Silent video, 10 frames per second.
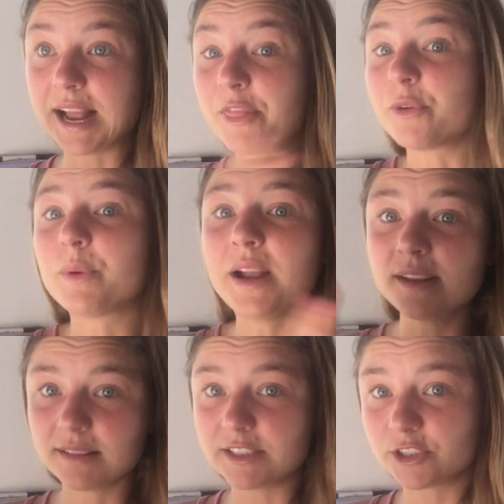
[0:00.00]
and the
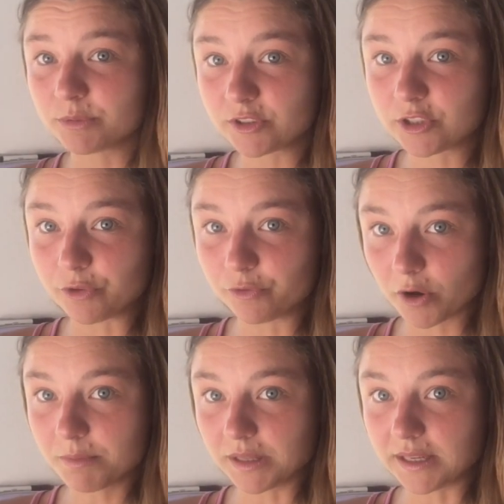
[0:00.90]
regulation was still
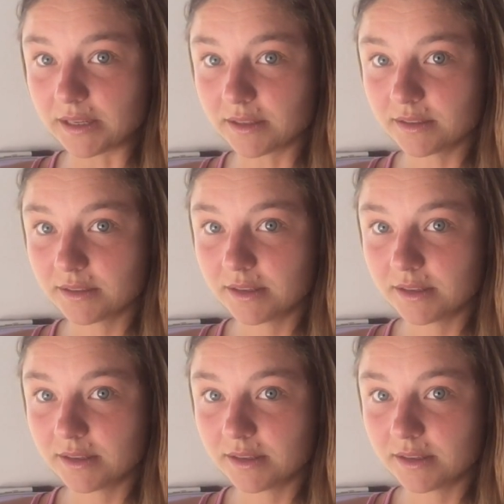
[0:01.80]
formulating.